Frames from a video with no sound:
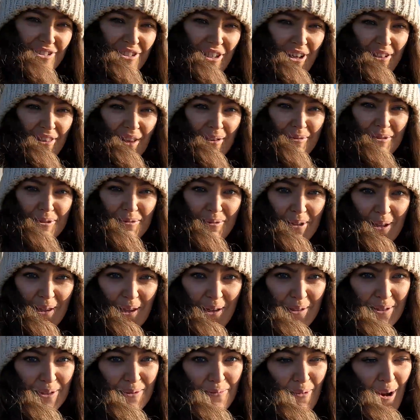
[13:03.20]
I thought that was one of
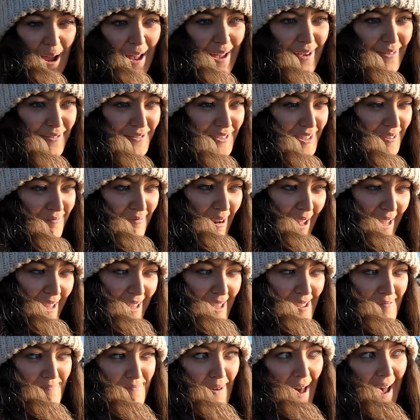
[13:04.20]
those waves. I'm like,
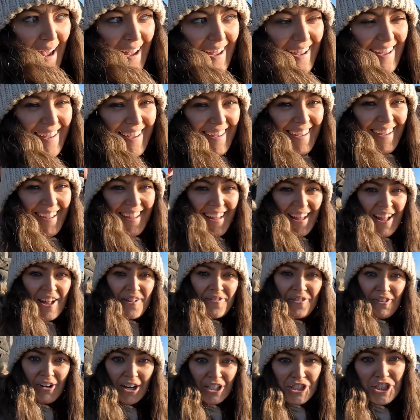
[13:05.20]
keep back.
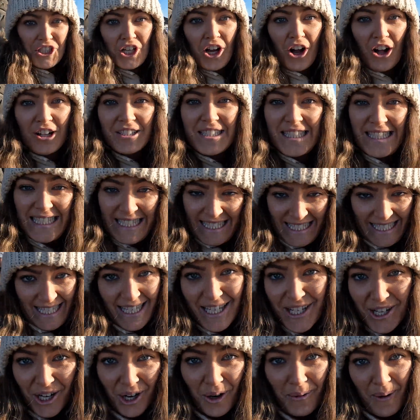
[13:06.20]
They're actually called
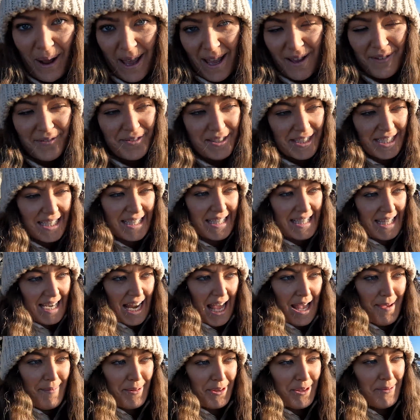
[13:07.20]
sneaker waves is the
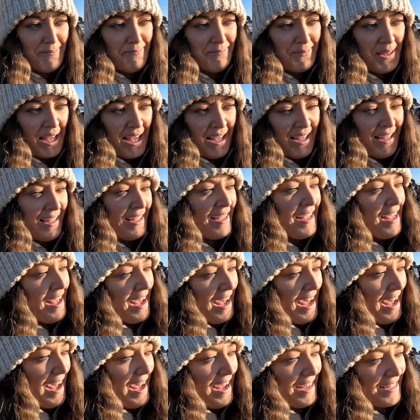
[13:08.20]
name of them,
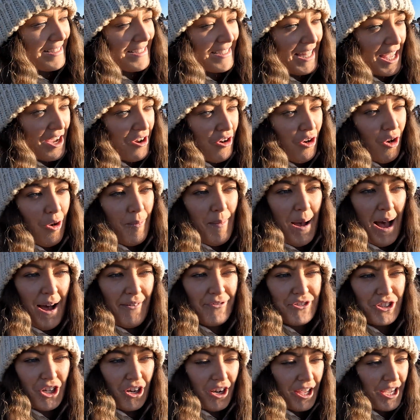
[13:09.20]
and they come
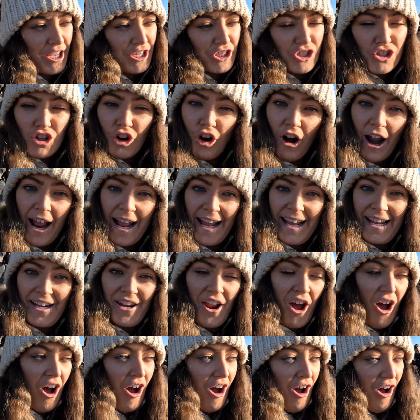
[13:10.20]
after like a train
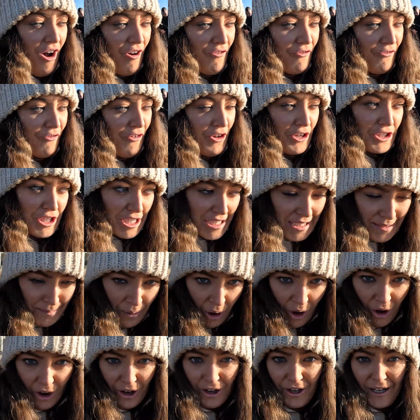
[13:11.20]
of
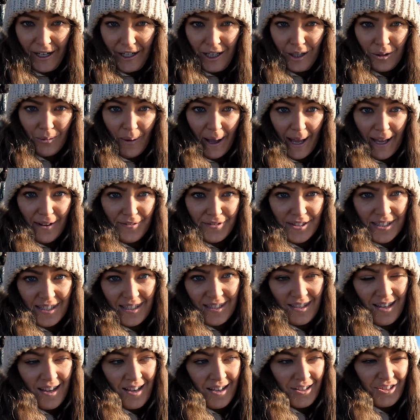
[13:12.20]
smaller little
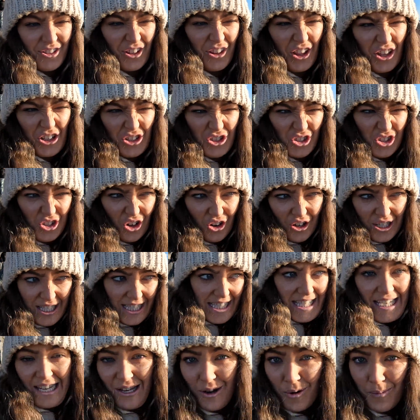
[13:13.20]
waves. Okay. So they just sort of
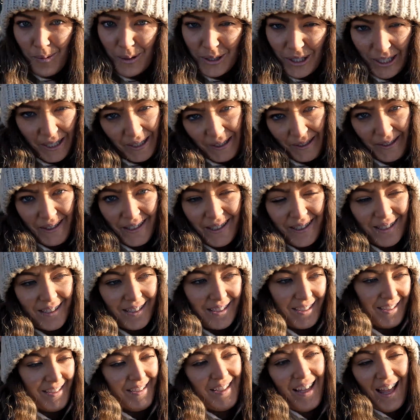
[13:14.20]
sneak up on you,
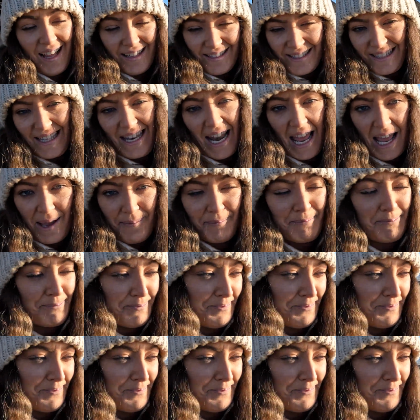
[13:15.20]
hence the name.